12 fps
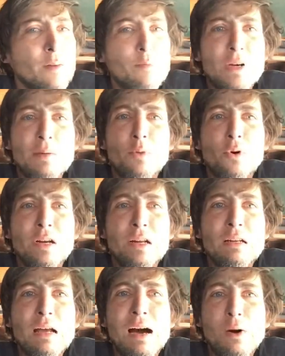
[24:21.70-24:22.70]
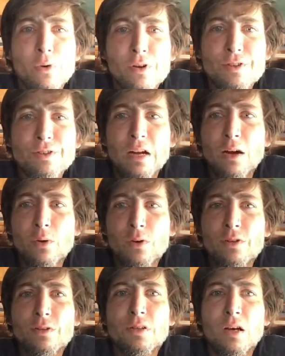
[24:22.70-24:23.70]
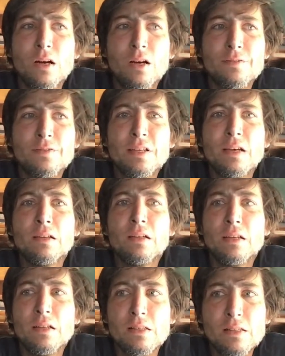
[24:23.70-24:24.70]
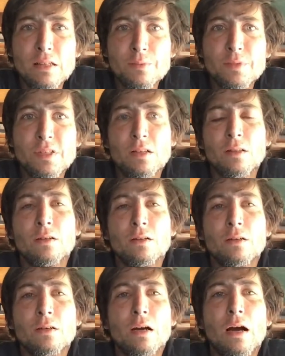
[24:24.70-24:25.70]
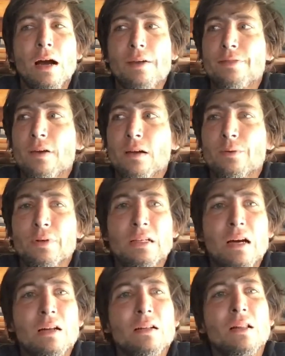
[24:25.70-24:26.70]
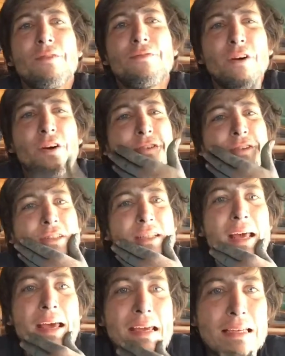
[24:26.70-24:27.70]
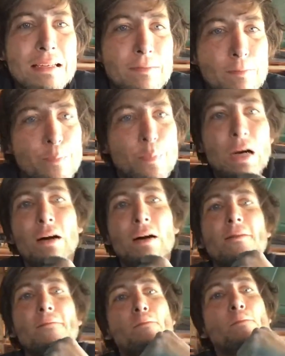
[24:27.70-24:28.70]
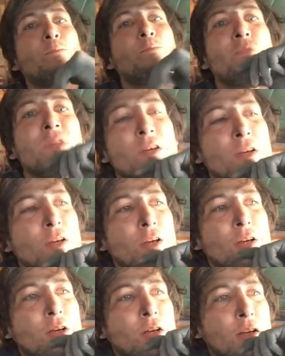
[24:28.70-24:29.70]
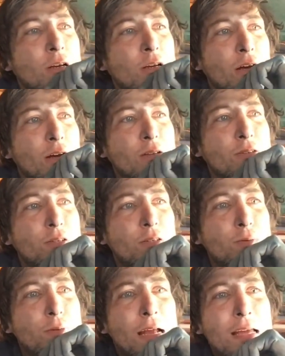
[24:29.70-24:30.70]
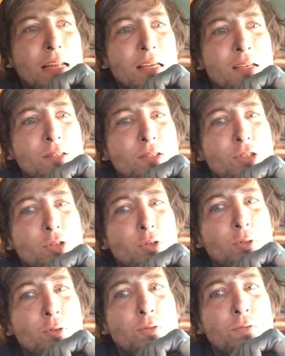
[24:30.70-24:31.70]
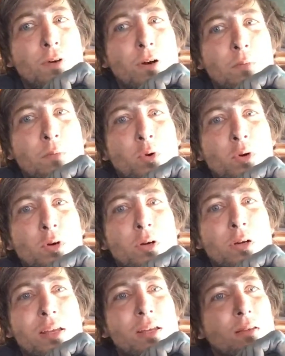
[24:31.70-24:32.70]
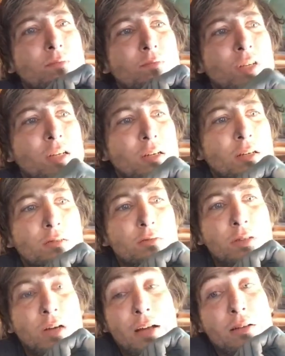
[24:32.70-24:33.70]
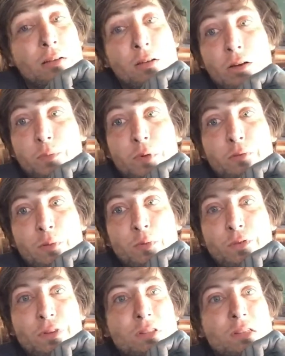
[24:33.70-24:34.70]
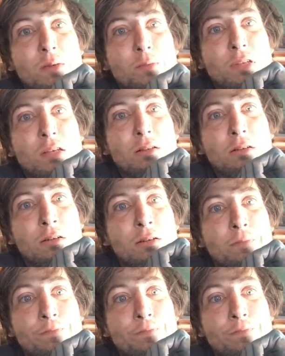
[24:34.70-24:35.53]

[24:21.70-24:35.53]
Pretty boring hours and hours of sanding and seam sealer. I thought I would have gotten a lot farther today, but I also ran into far more, I didn't know I'd be removing seam sealer.